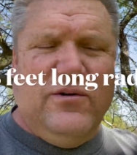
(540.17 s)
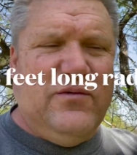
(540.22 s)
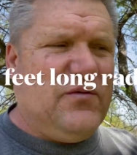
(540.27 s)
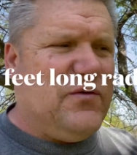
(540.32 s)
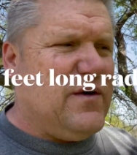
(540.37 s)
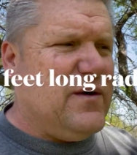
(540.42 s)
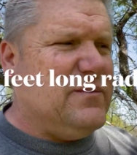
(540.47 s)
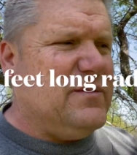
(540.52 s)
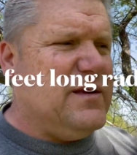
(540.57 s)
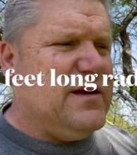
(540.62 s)

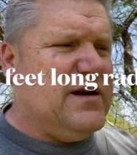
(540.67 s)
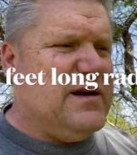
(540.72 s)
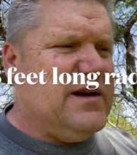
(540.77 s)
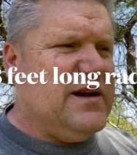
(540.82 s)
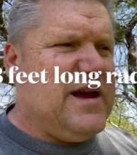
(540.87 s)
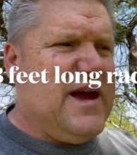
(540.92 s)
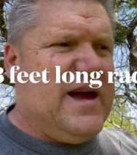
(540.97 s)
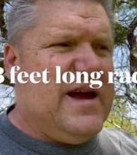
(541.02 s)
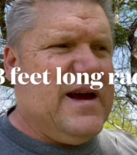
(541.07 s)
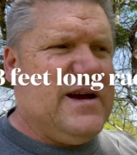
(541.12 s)
from the
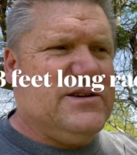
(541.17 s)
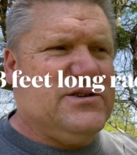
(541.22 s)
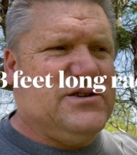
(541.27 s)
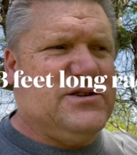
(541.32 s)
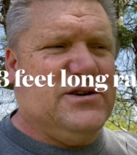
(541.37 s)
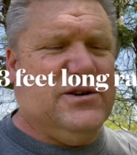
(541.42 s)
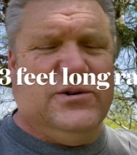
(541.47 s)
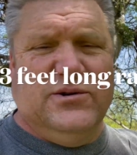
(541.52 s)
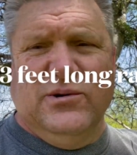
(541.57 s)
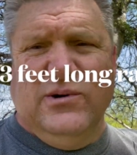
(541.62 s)

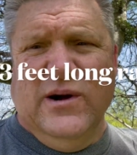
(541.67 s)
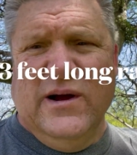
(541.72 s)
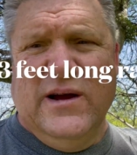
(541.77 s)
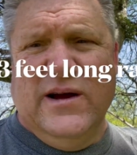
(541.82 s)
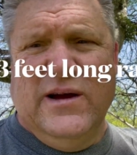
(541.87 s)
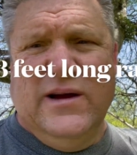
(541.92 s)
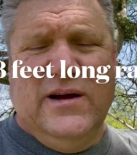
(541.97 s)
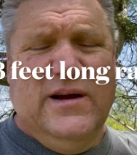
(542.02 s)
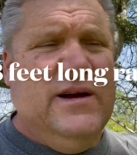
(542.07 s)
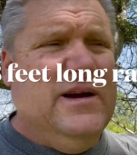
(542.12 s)
kx2
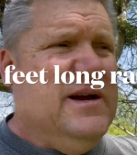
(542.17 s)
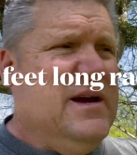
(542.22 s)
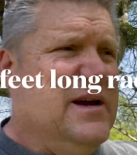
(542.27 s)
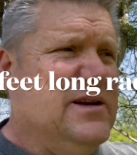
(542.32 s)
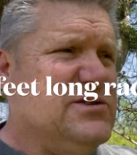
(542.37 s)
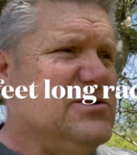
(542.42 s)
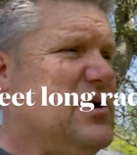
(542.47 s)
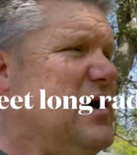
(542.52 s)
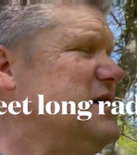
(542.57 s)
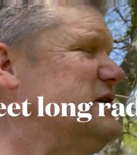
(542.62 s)

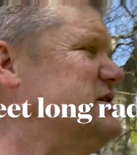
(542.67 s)
and so i